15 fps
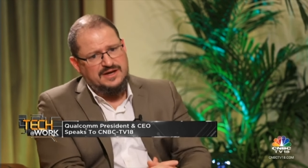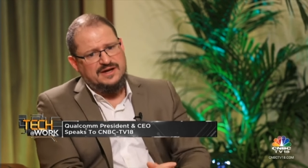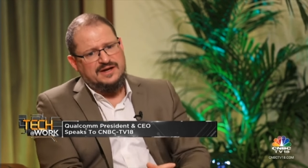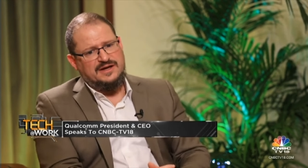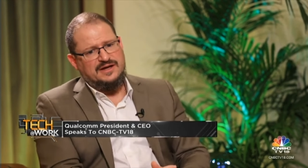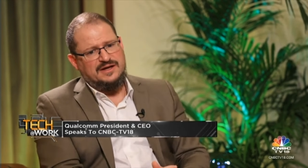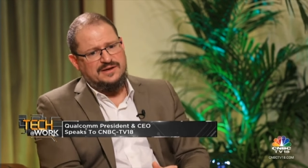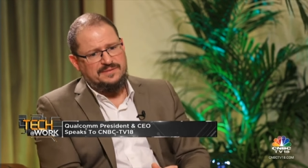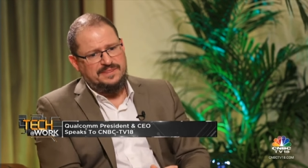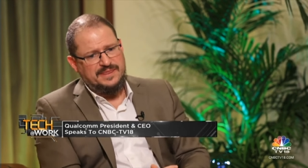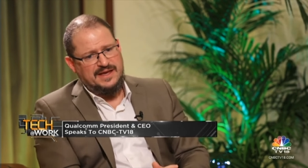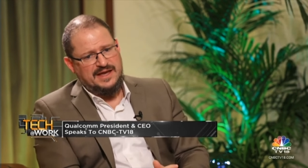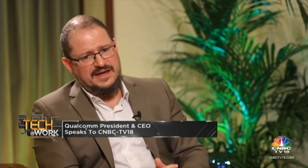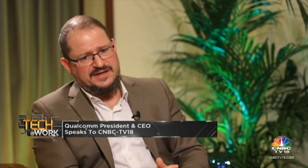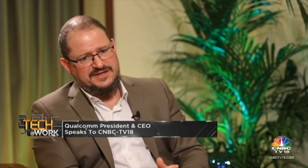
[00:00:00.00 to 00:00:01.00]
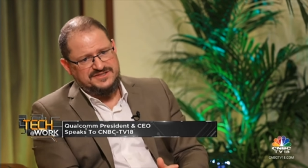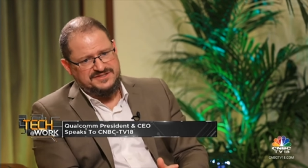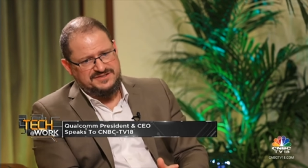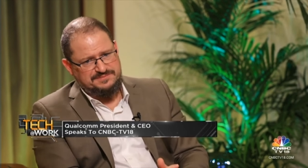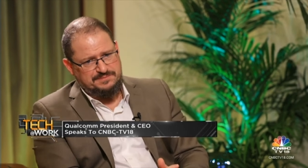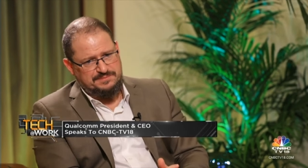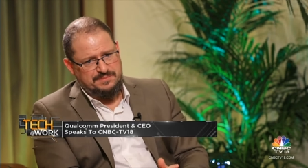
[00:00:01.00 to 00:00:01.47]
um, and,
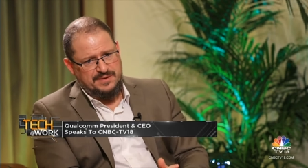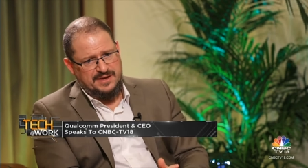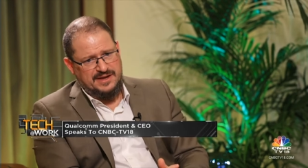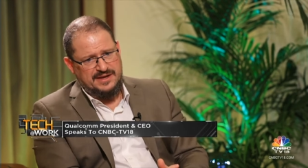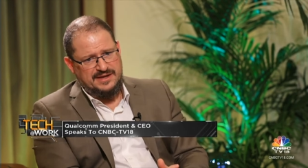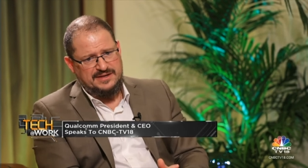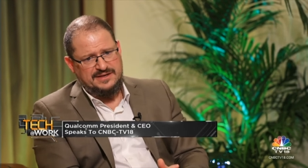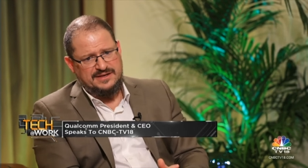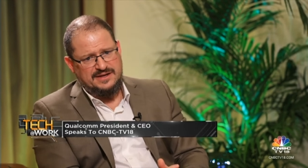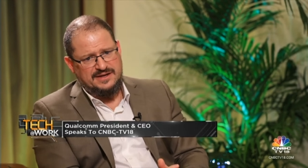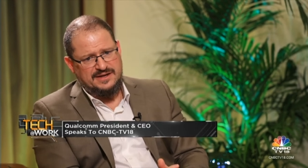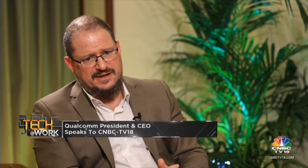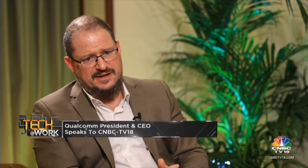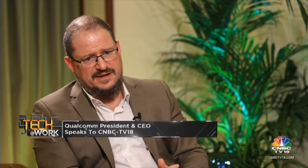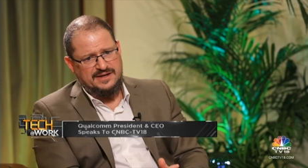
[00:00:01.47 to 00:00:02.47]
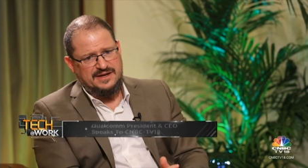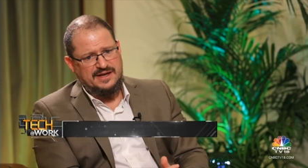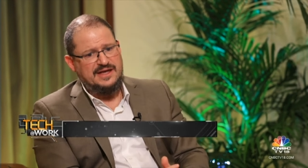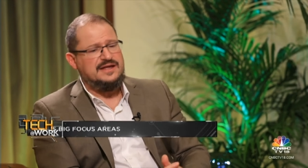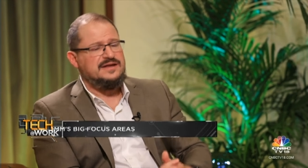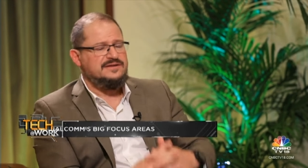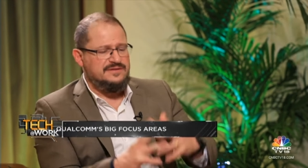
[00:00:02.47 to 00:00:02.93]
it's, and, uh,
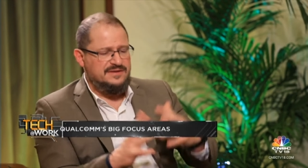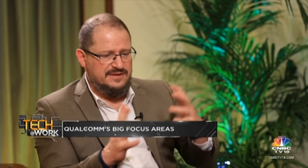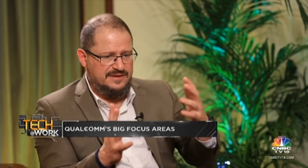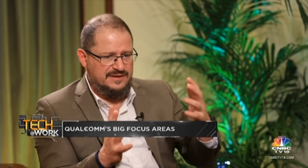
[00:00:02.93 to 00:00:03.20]
and